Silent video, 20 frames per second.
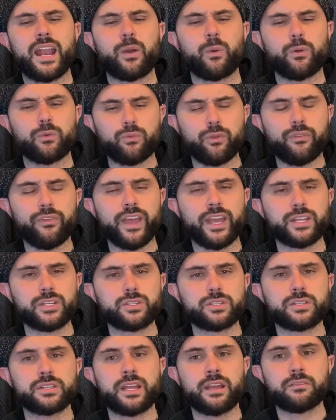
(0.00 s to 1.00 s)
I want
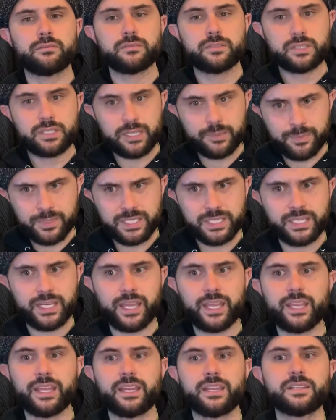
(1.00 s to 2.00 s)
revenge. Now,
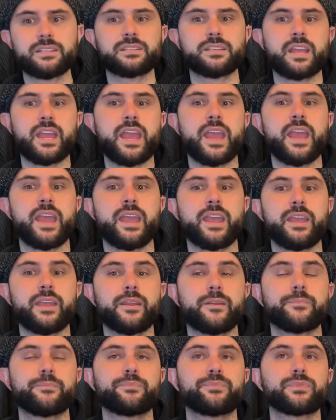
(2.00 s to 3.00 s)
Dipstick is a